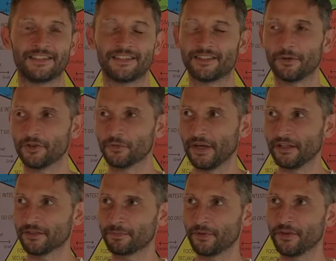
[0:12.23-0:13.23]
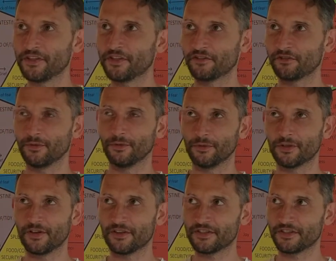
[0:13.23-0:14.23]
So as well as putting you through all
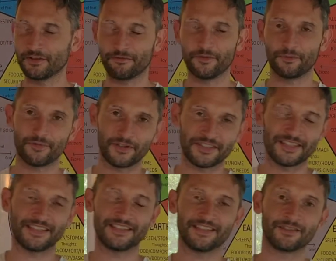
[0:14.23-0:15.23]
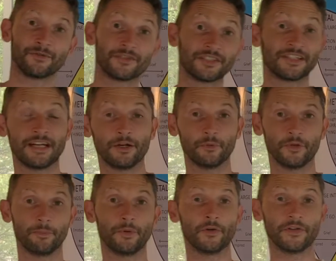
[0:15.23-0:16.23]
kinds of different processes, obviously to help with the
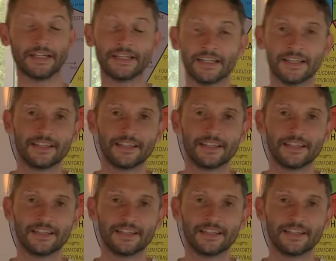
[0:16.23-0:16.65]
body,